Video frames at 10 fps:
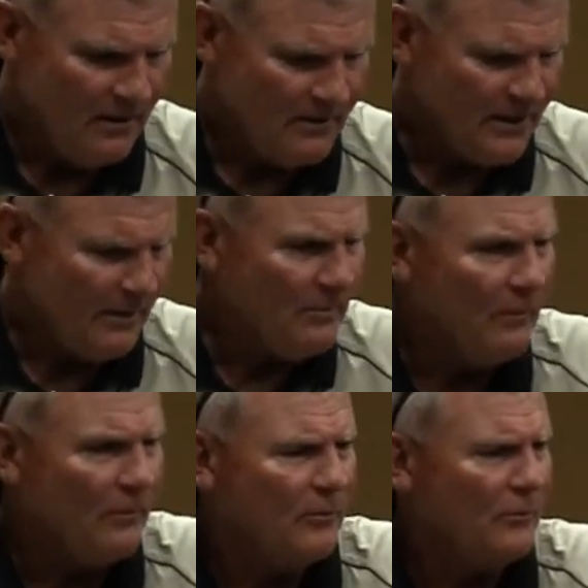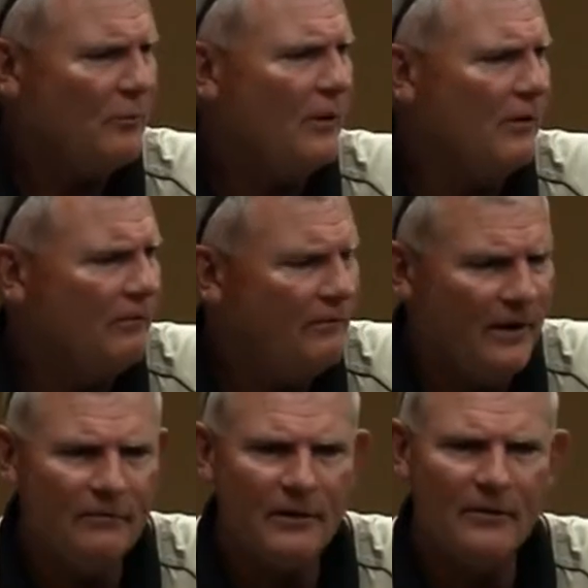September the
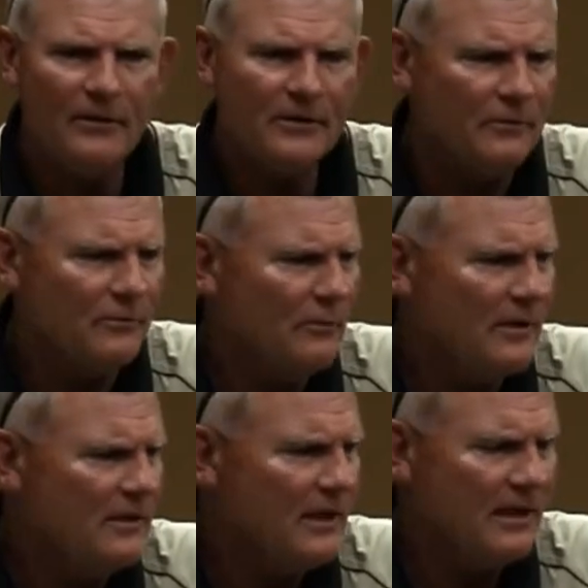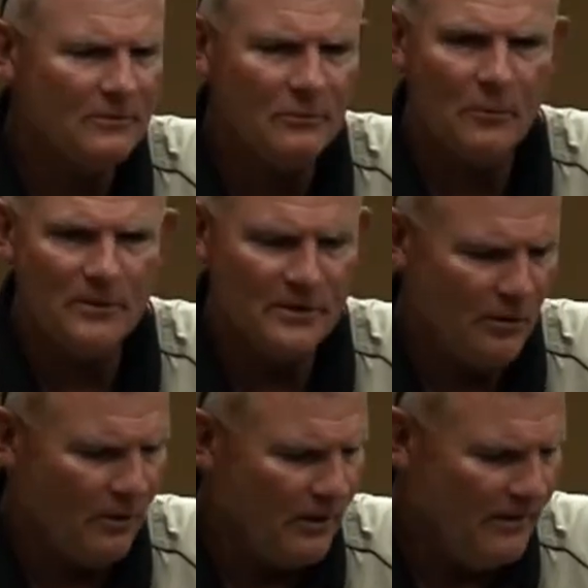25th, I think, or 26th when we
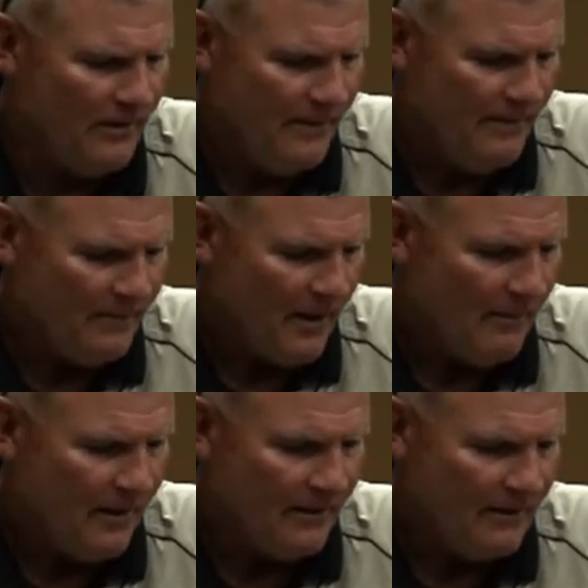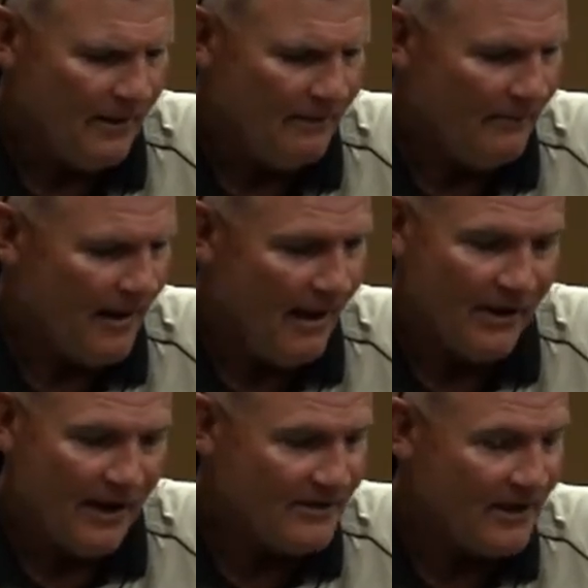started. But I've
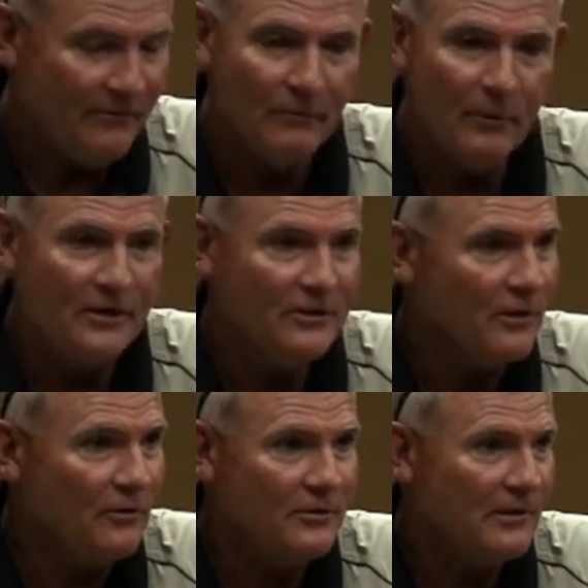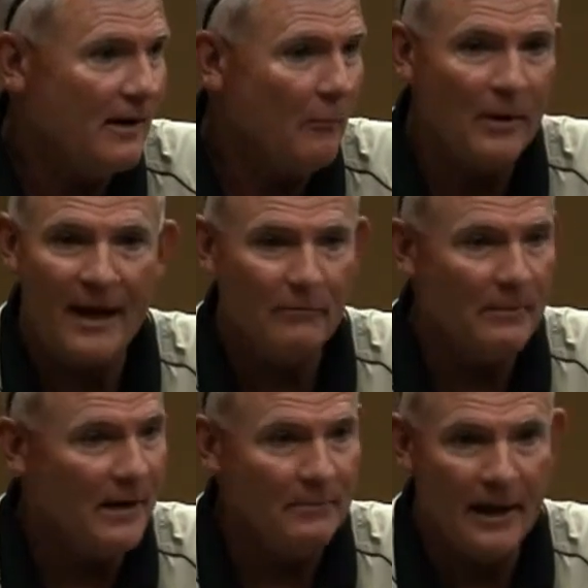got 7 red shirts, and we haven't
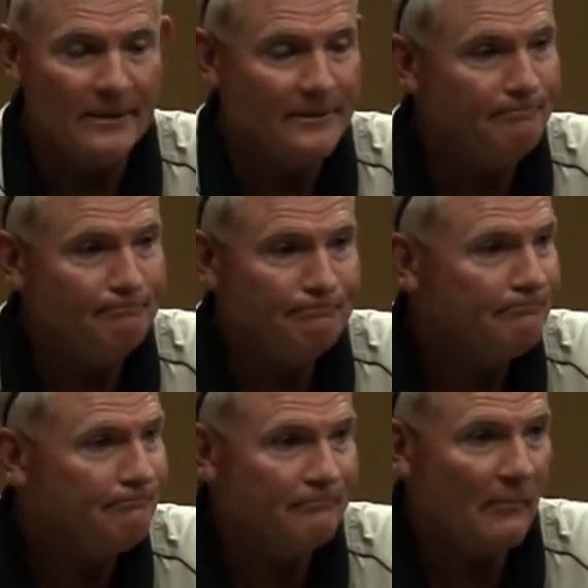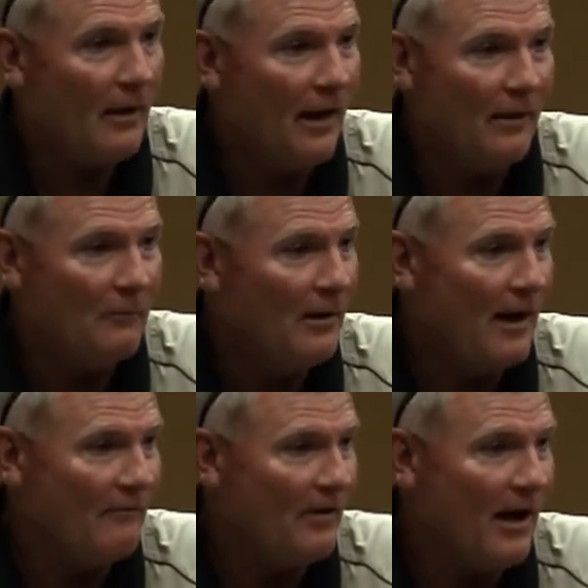beat them yet. And
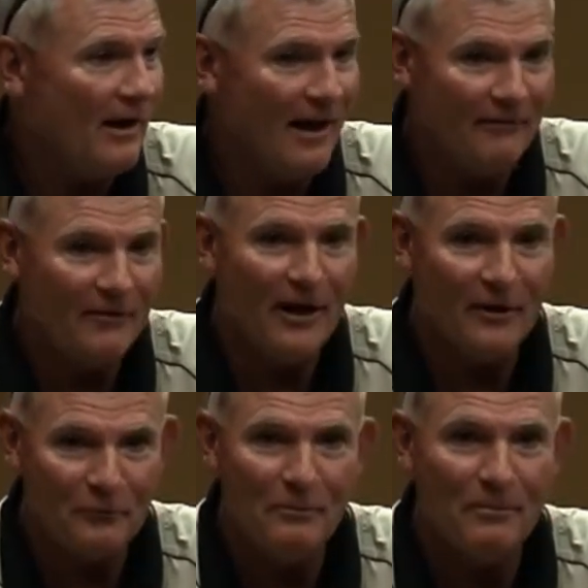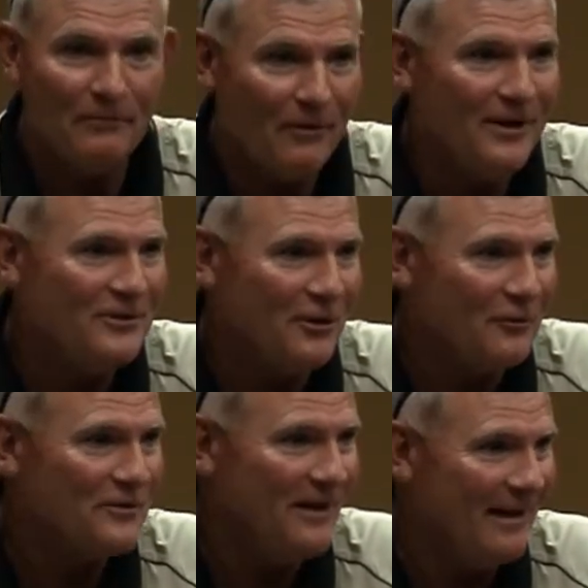I've got a group of red
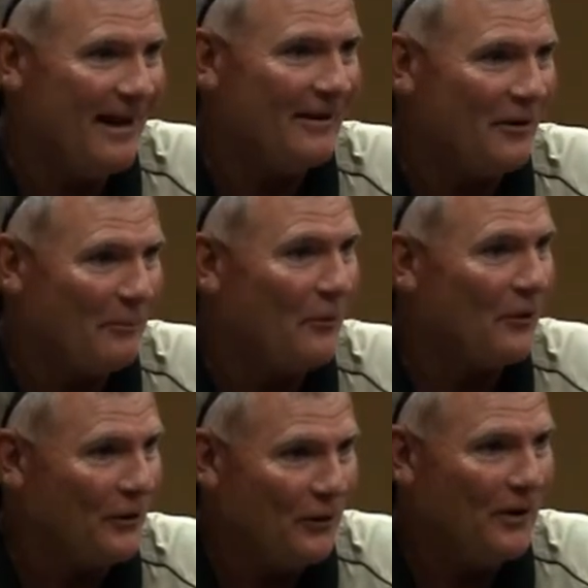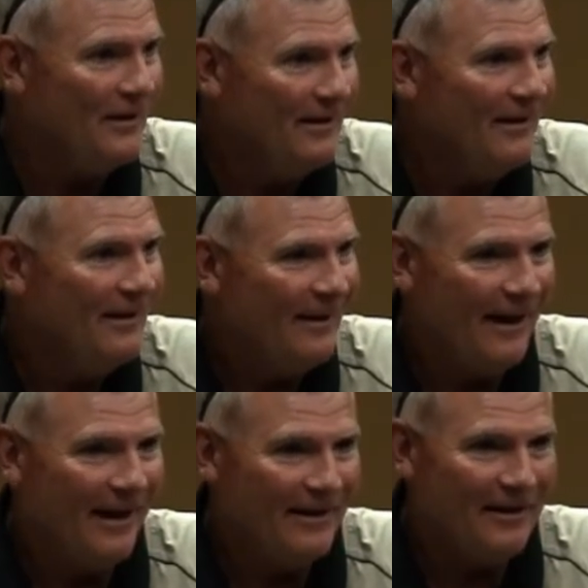shirts sitting out that are pretty good,
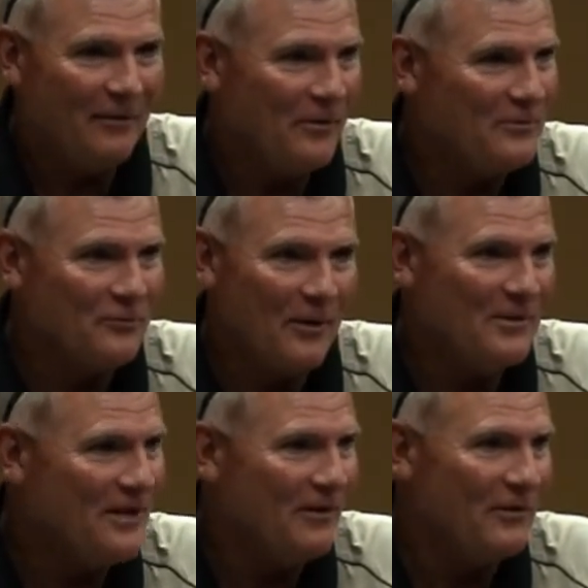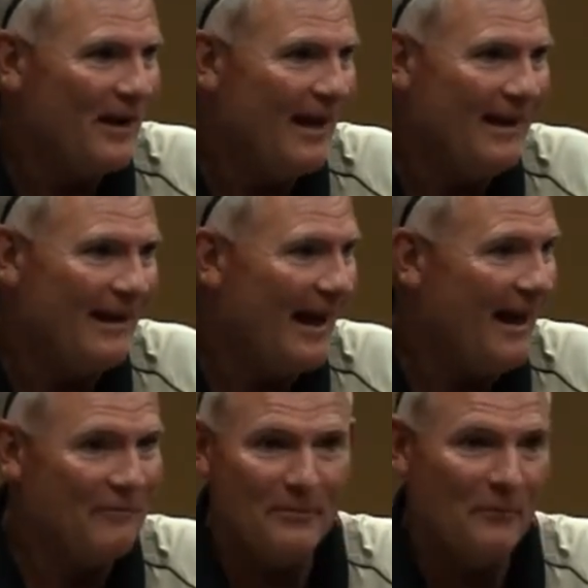and we scrimmage every day,
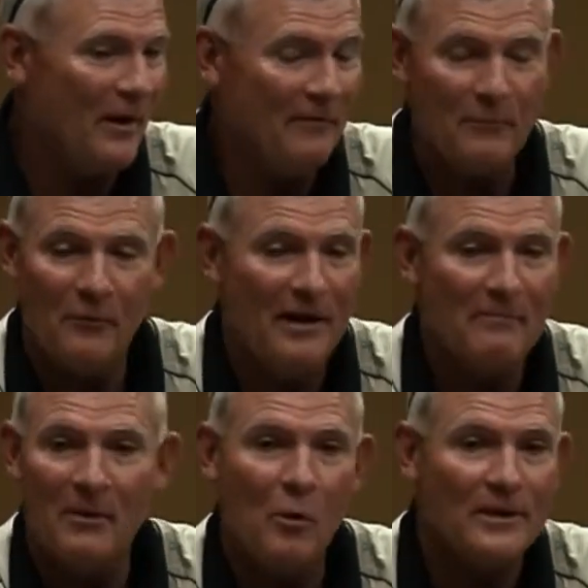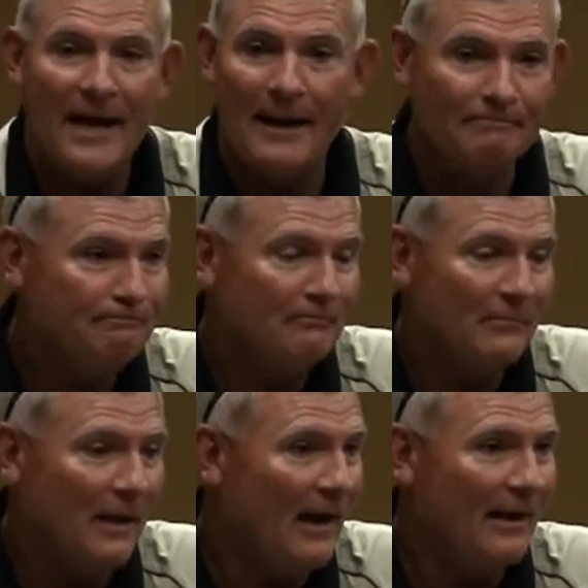and we haven't beat them one time.
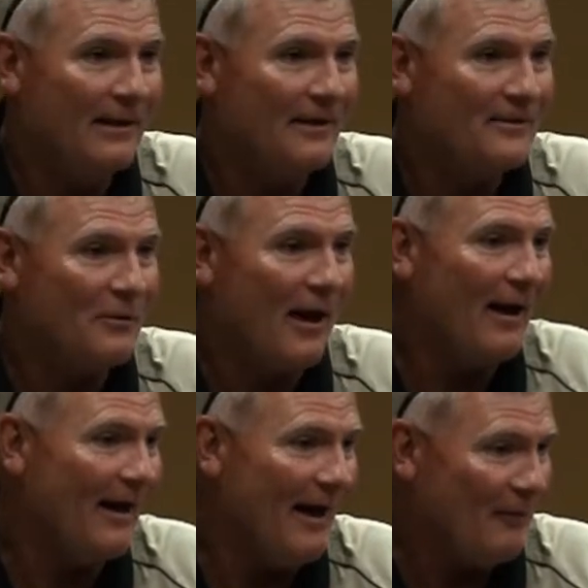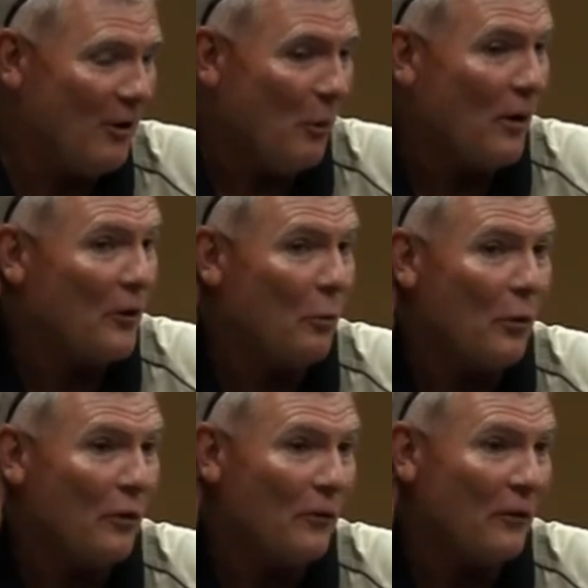And so I don't know whether
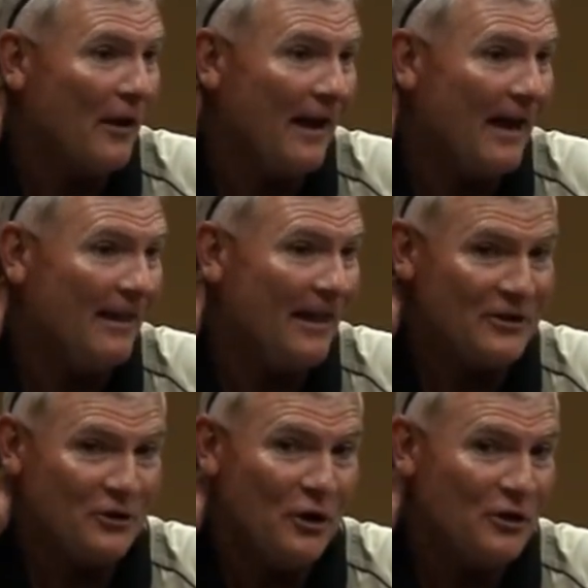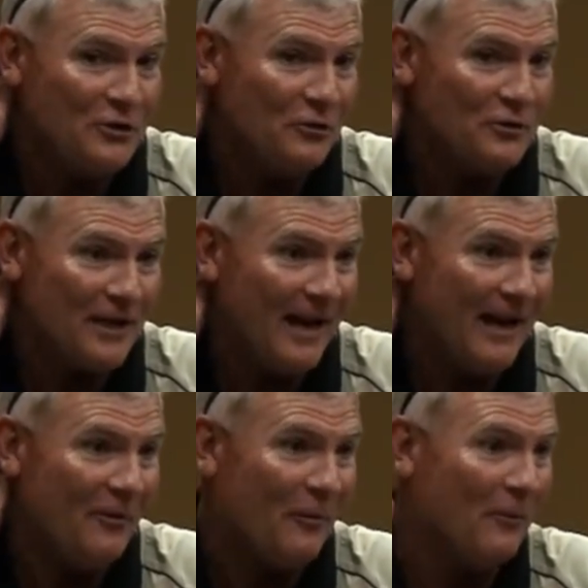we're as good as you're
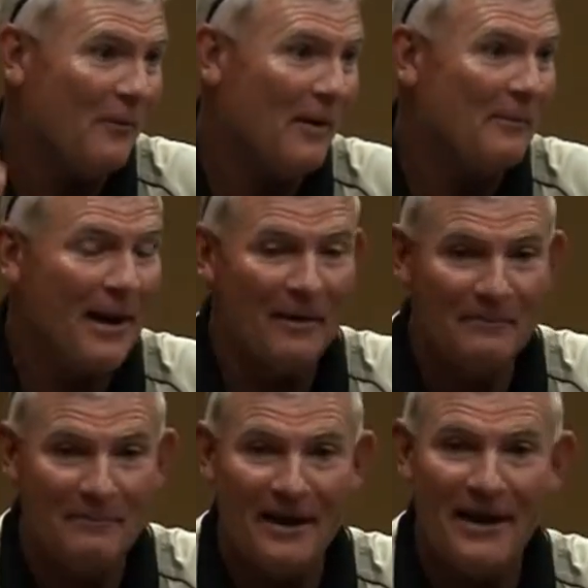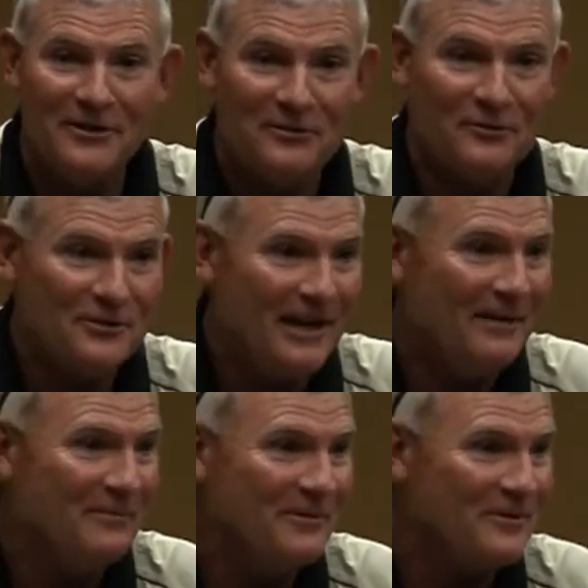saying, or whether my next year's
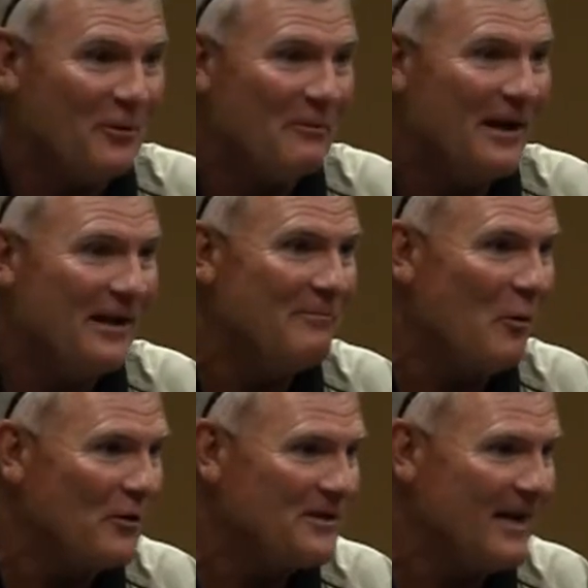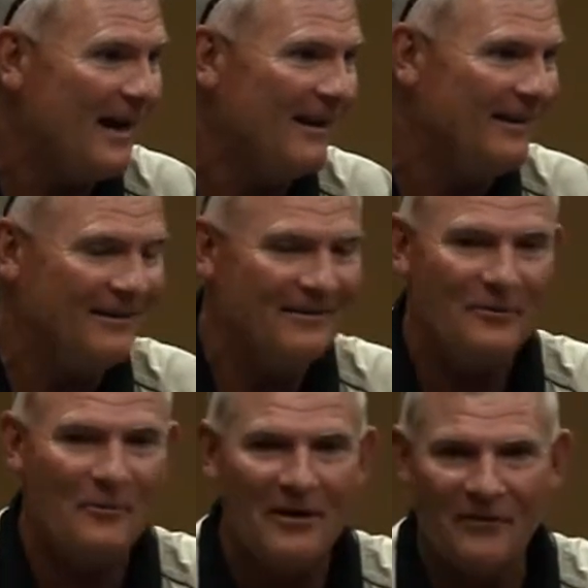team is going to be more exciting
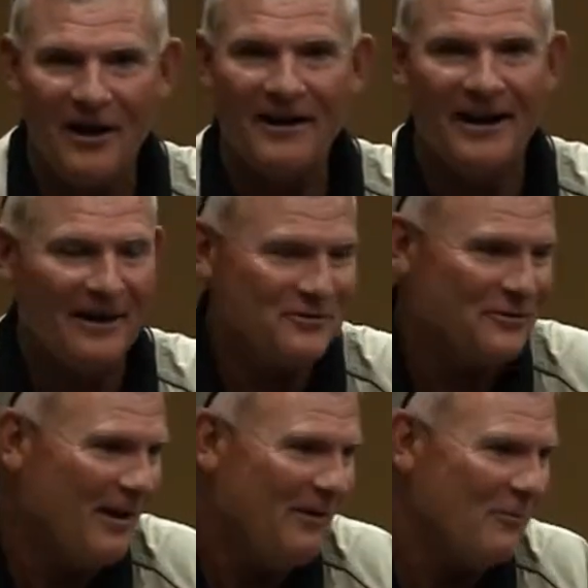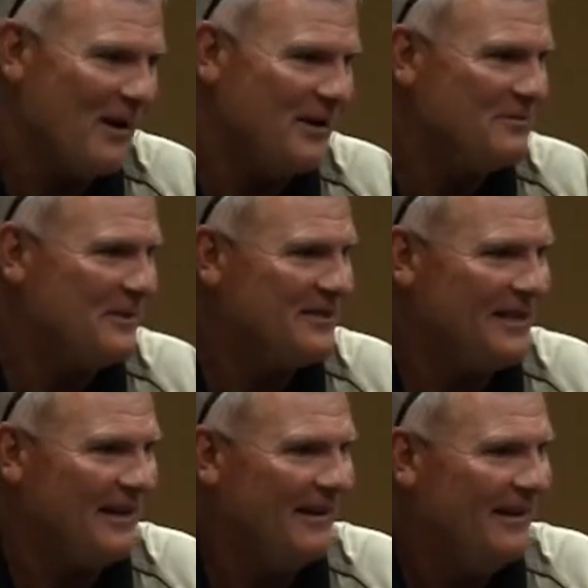than what I've got now. So that remains to be
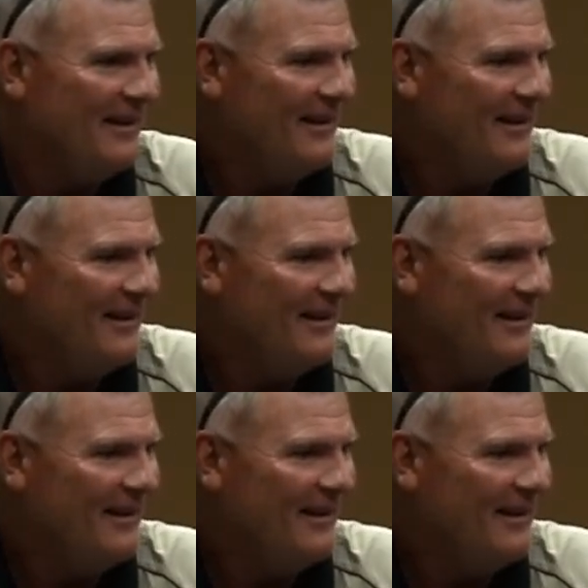seen.